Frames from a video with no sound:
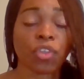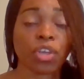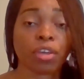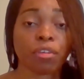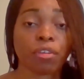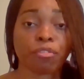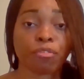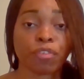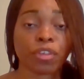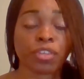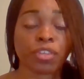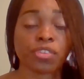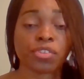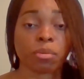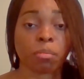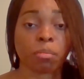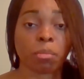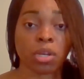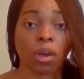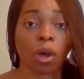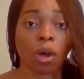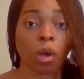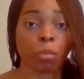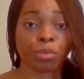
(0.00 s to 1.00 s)
if it's a
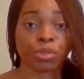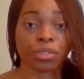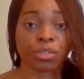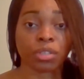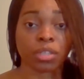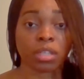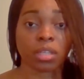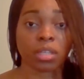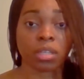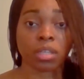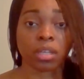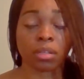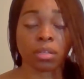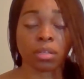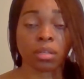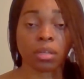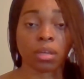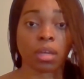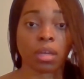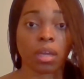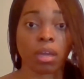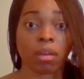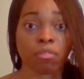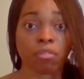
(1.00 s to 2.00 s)
monopoly, then
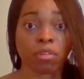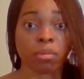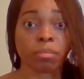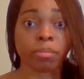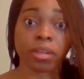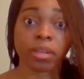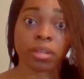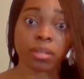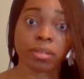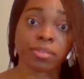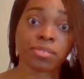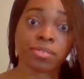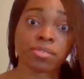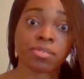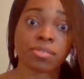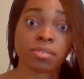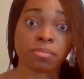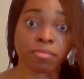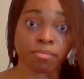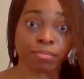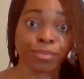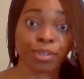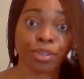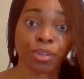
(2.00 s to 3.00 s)

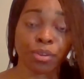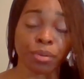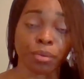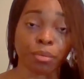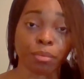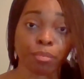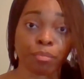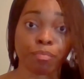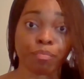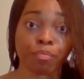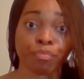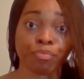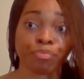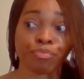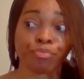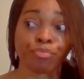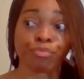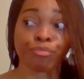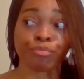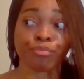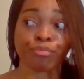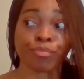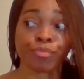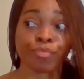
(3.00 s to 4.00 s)
everybody's, you know,
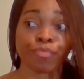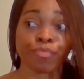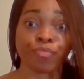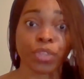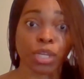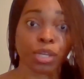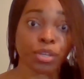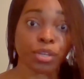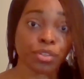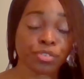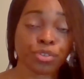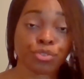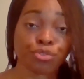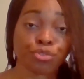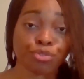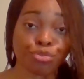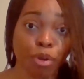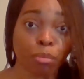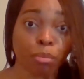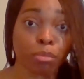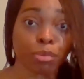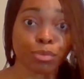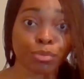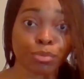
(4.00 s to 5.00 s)
is in
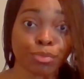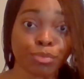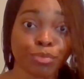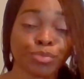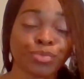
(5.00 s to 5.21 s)
trouble.